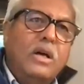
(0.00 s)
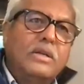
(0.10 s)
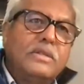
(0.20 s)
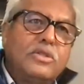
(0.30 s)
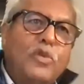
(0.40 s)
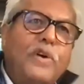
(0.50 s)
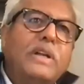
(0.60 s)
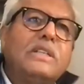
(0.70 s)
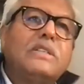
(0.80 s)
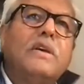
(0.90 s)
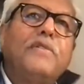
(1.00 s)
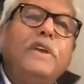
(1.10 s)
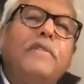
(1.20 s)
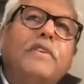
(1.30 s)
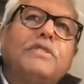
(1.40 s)
so far as
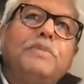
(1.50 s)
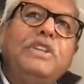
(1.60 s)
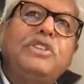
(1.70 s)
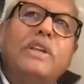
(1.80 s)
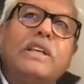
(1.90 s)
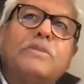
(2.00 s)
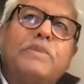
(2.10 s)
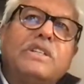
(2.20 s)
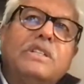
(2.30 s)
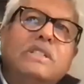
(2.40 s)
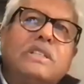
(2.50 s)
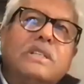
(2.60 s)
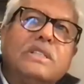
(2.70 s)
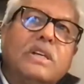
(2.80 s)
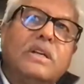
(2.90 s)
freedom of speech and expression is
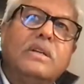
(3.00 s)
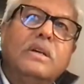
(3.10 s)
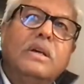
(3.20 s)
concerned.